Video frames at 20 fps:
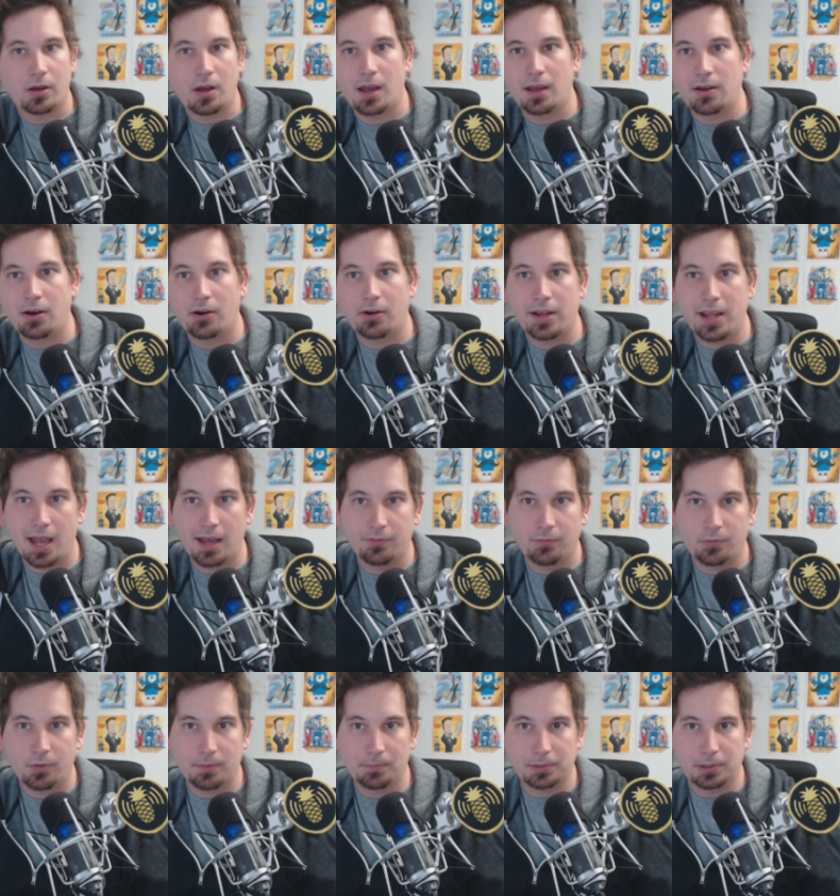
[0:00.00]
I already
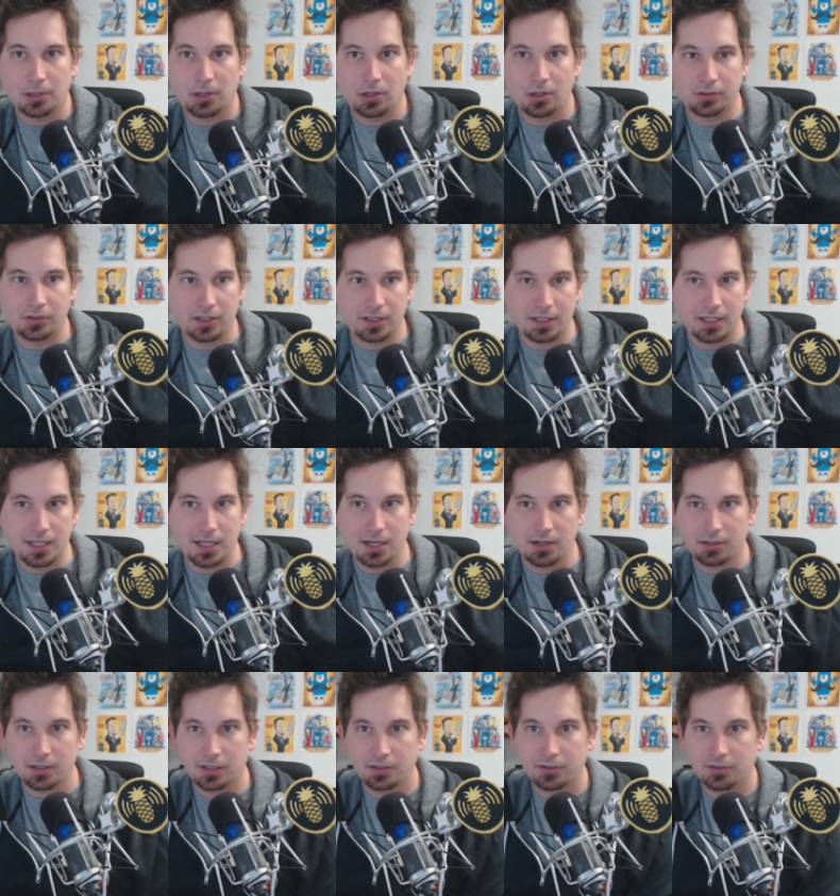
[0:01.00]
have one plugged in
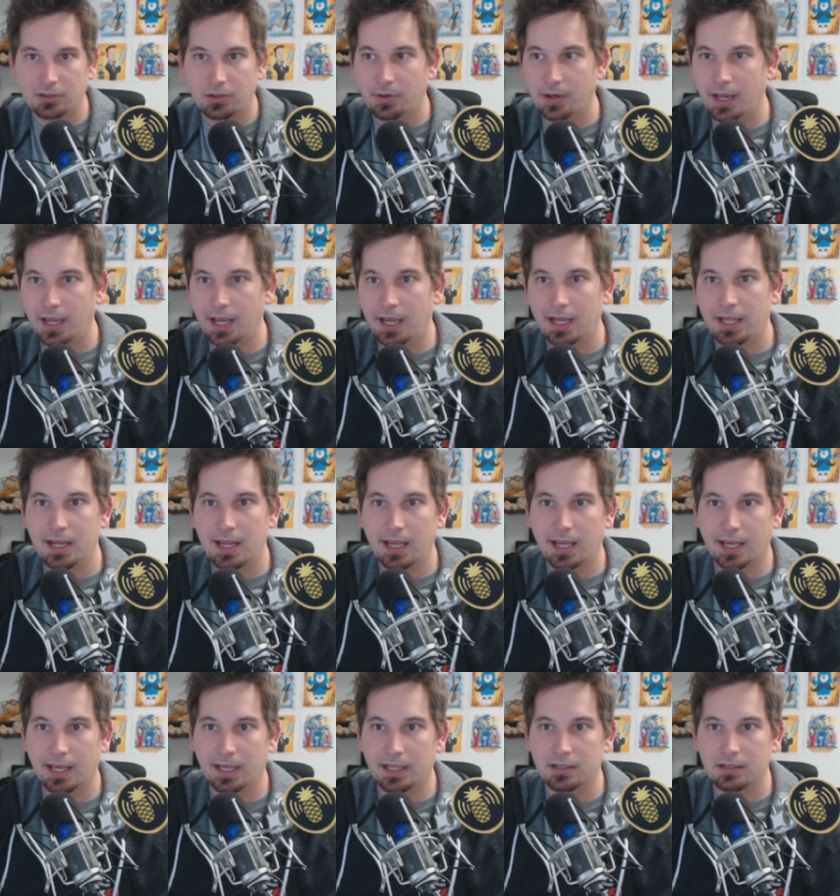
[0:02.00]
here. Let's go ahead
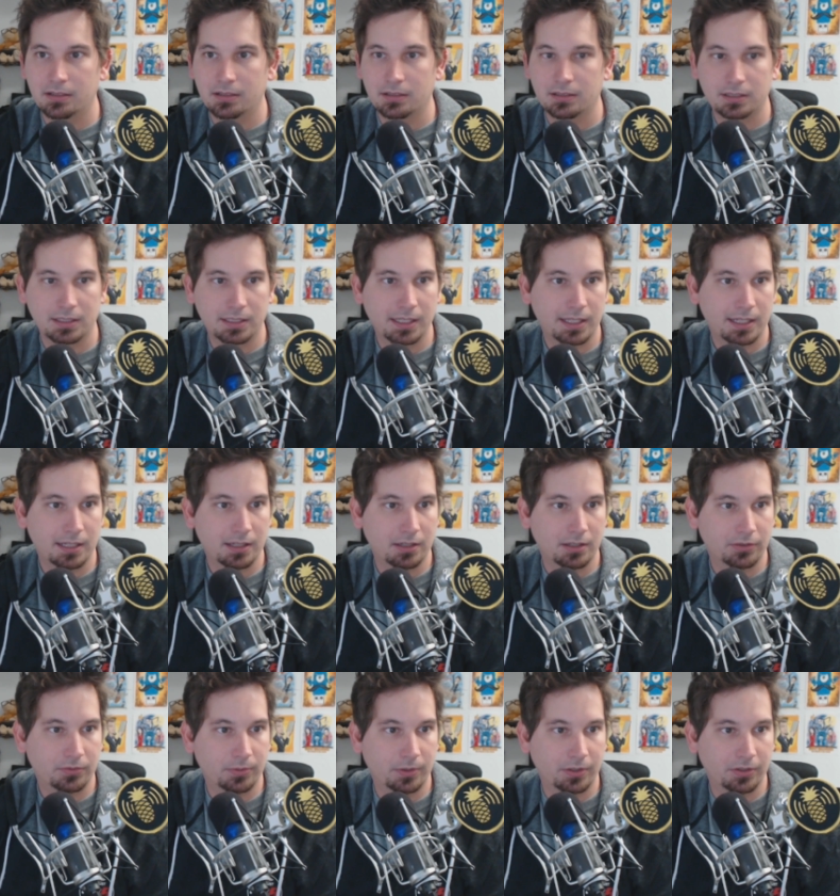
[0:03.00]
and get it
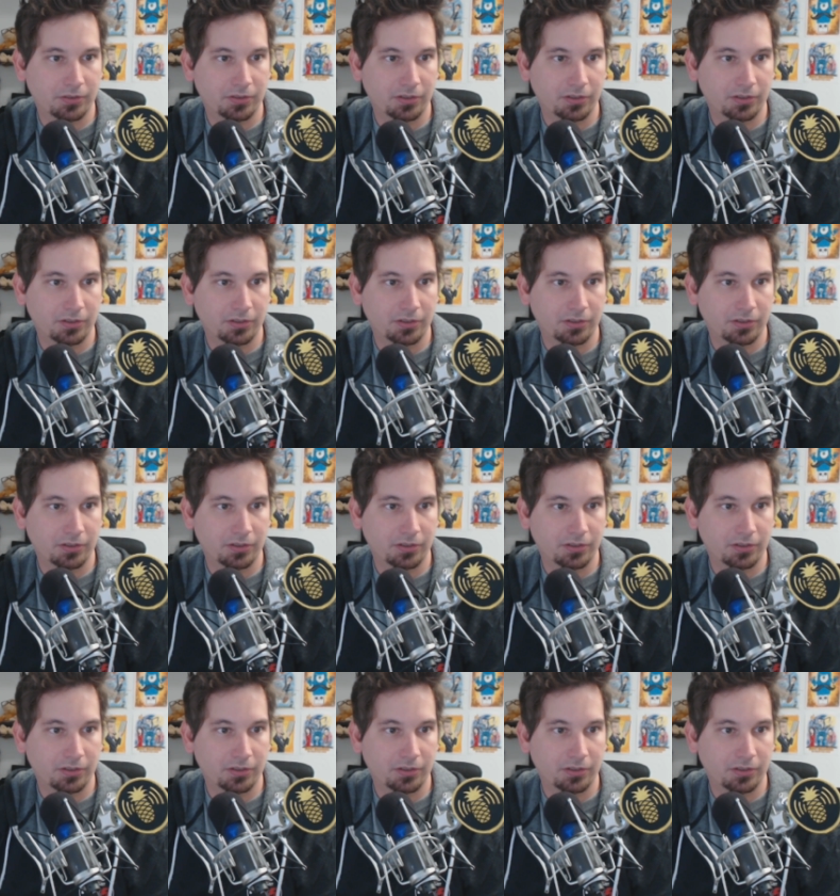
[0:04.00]
onto our